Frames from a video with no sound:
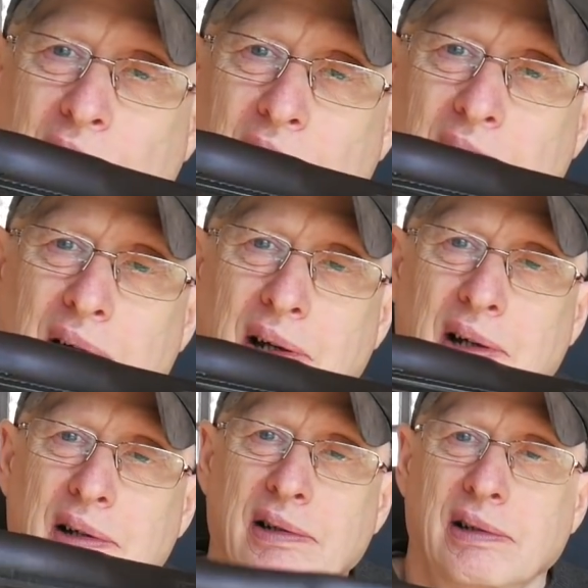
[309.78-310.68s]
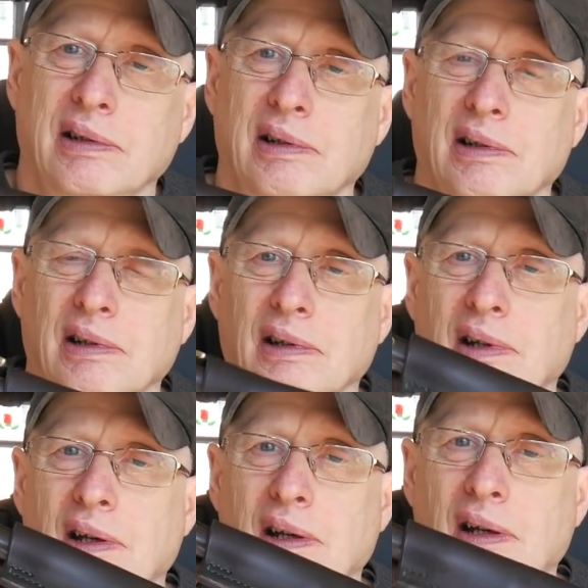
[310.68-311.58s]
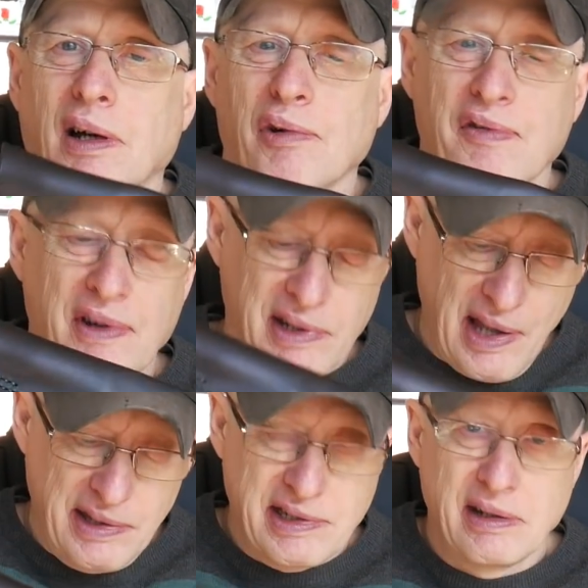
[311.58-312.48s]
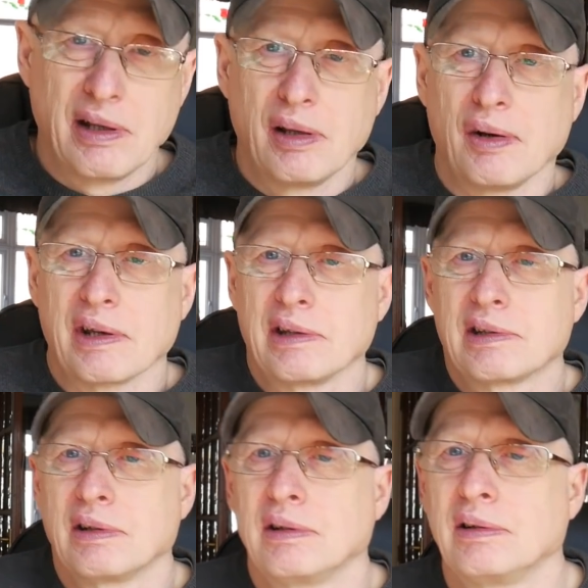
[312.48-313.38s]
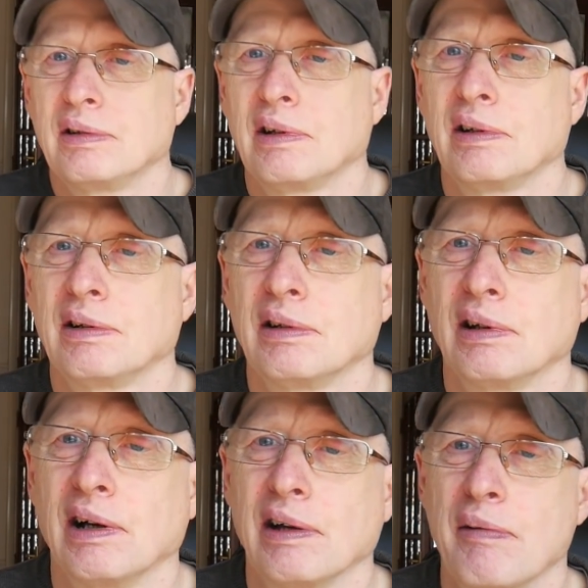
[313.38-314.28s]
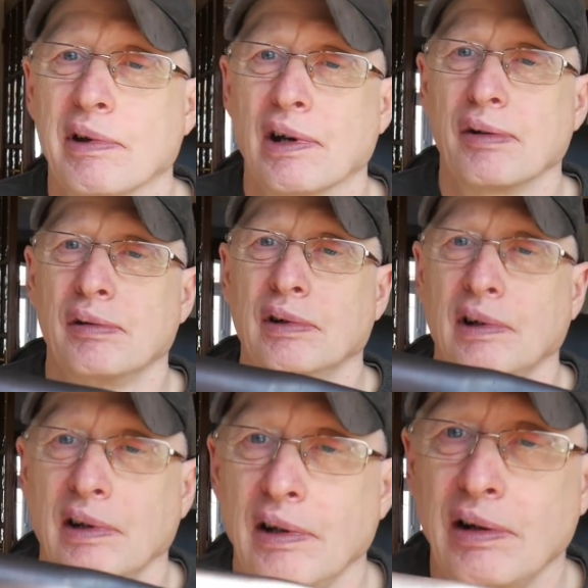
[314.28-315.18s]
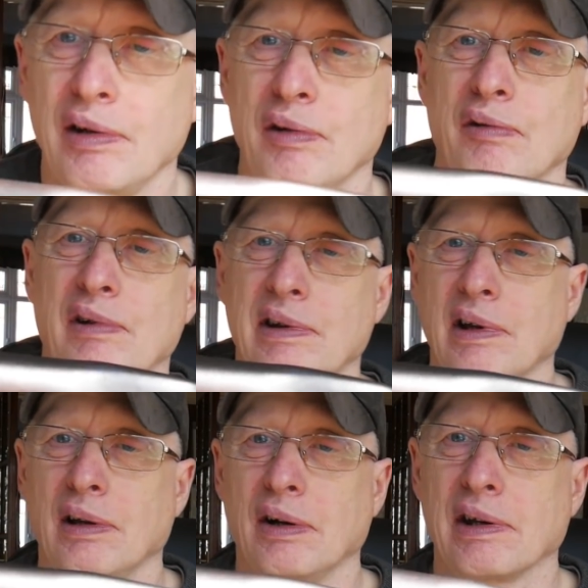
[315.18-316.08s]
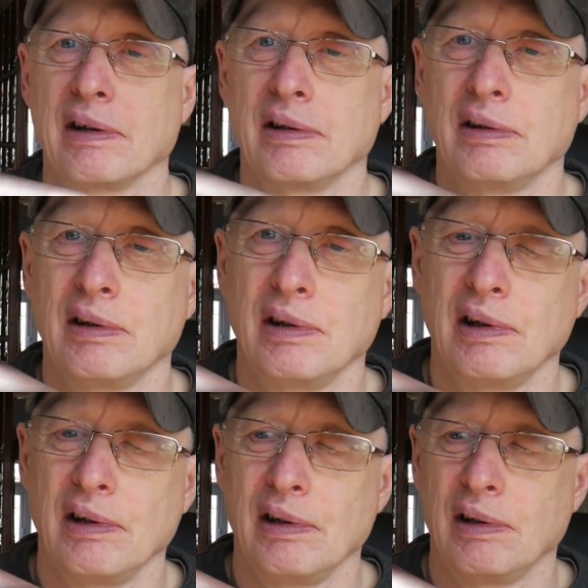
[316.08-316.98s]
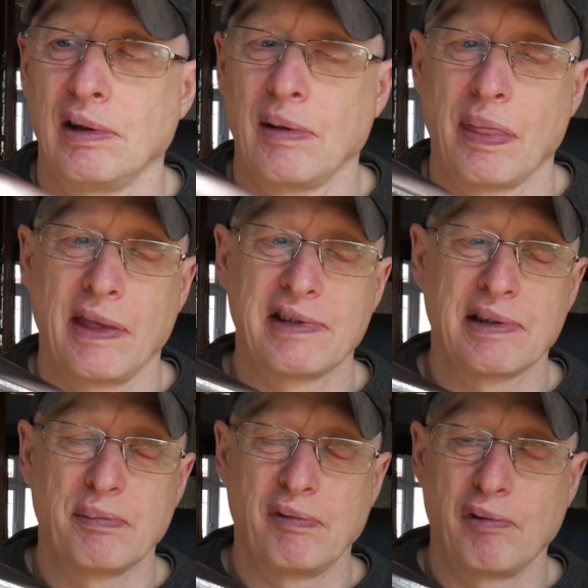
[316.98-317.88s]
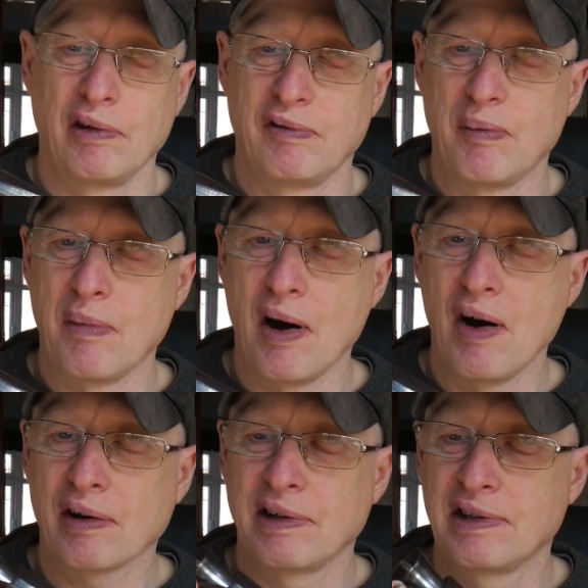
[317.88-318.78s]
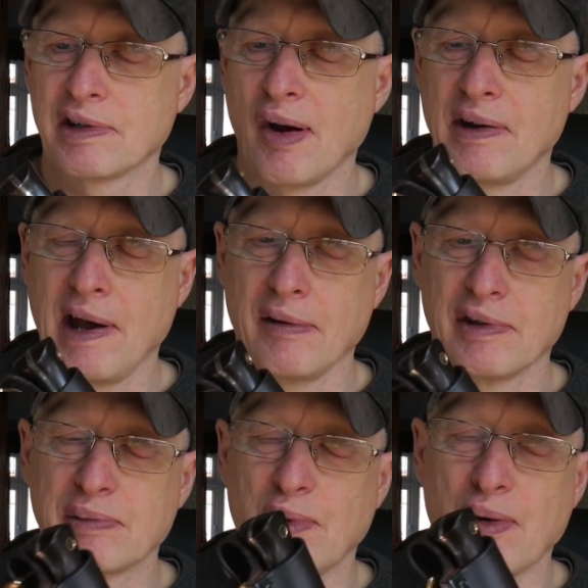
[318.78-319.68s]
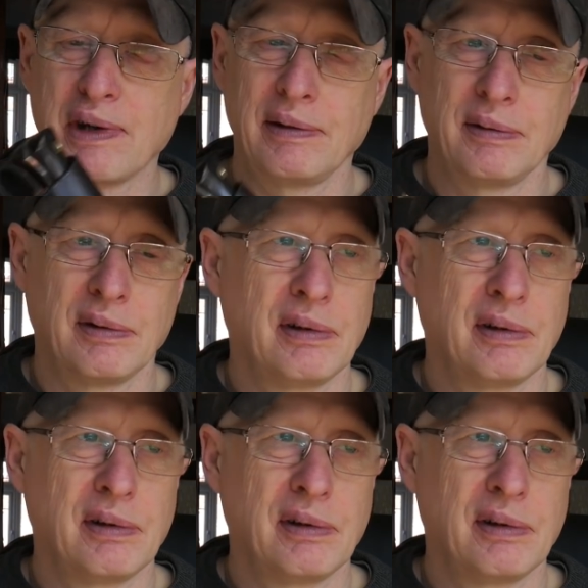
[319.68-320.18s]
Uh, wonder if I can get this in the light. Ah, there we go. We're in the light. This is one for Mark. This is going out this morning.